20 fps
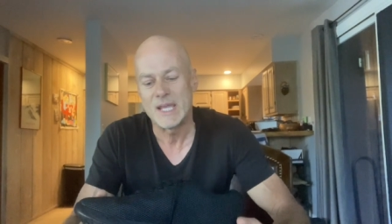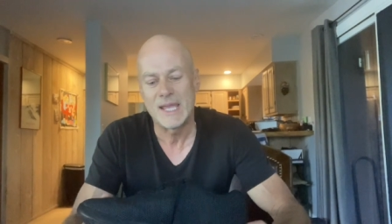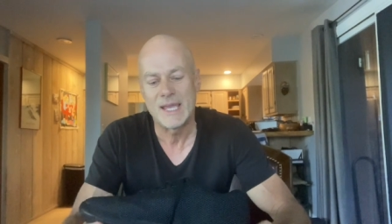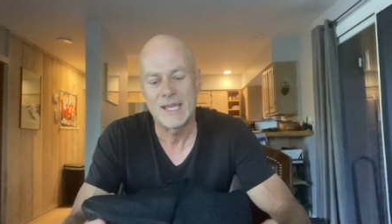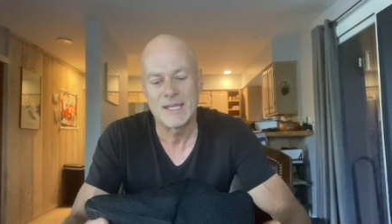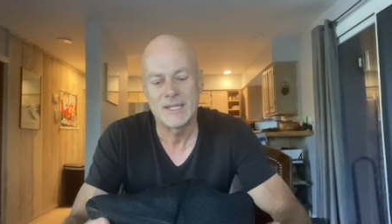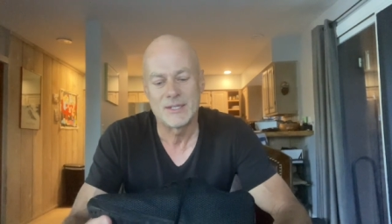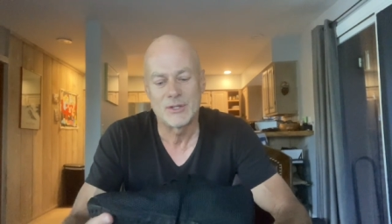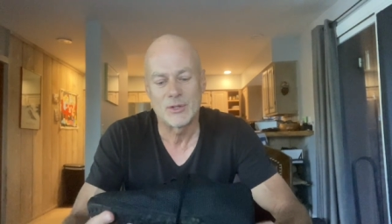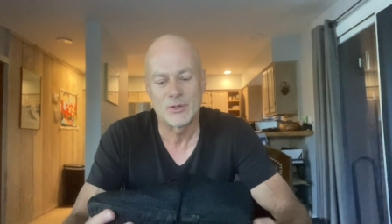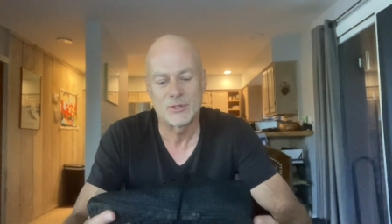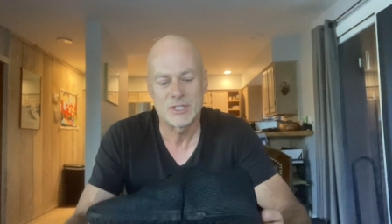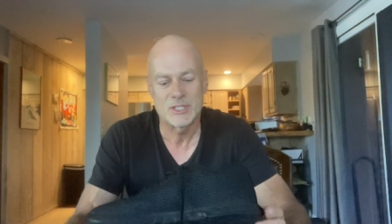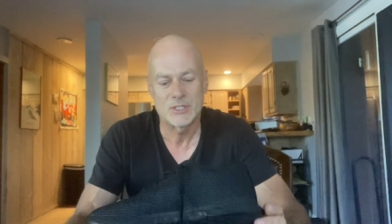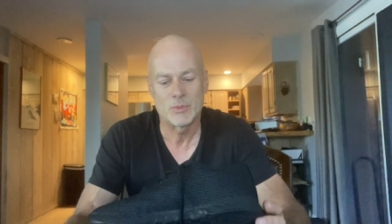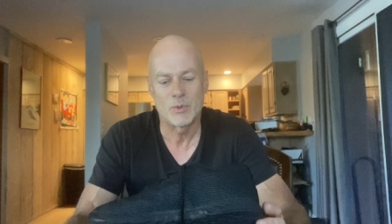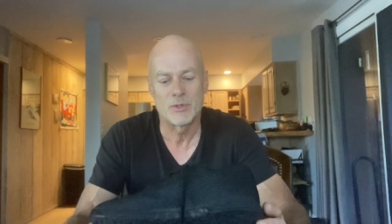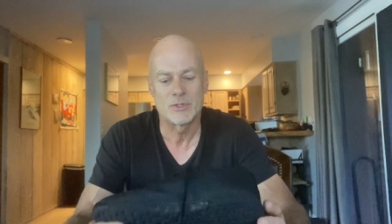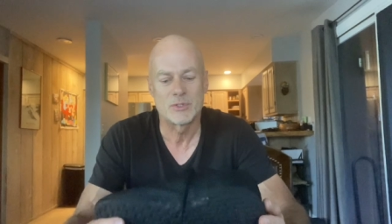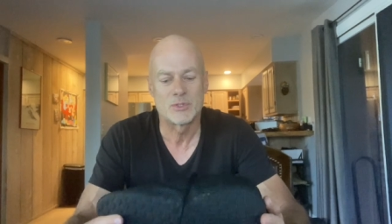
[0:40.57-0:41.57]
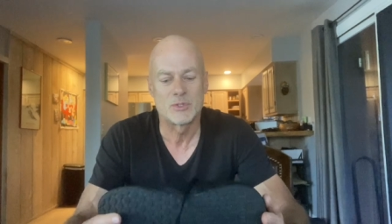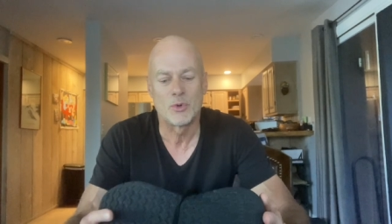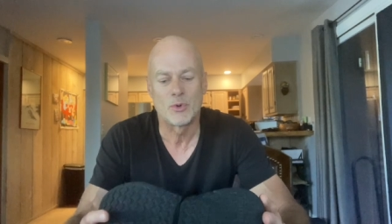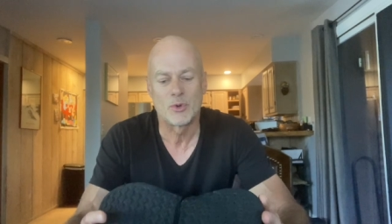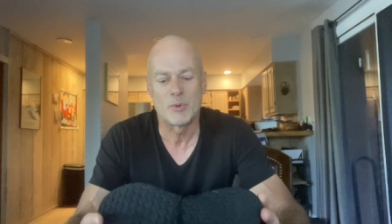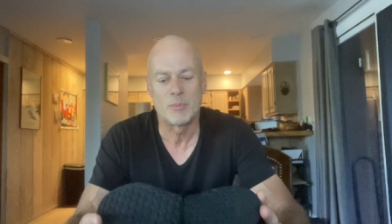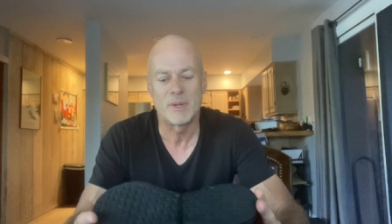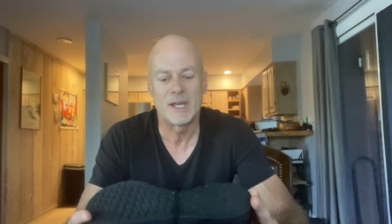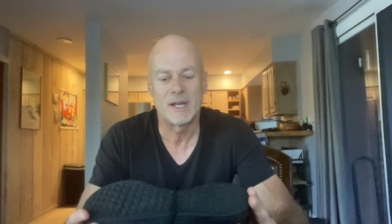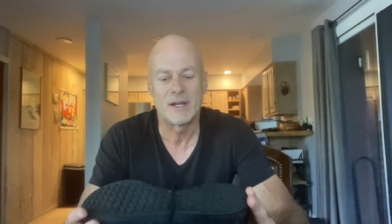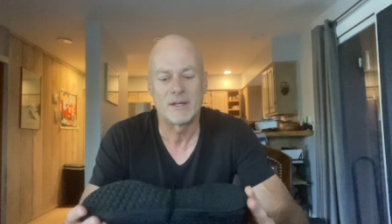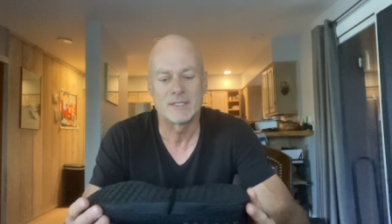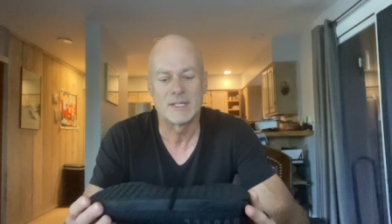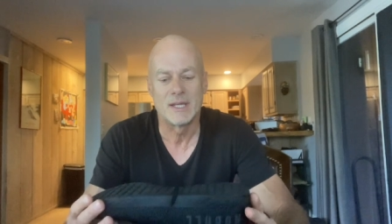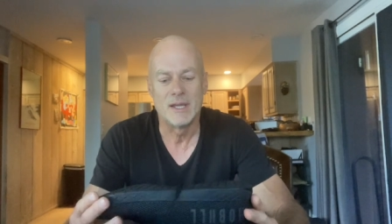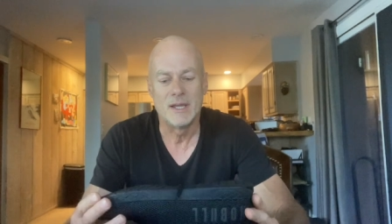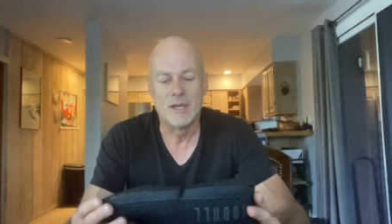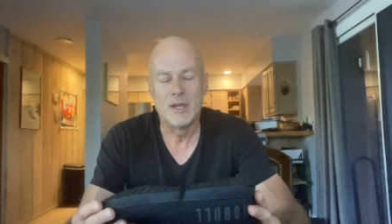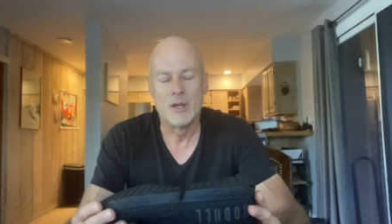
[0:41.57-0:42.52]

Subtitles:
and I just wanted to talk about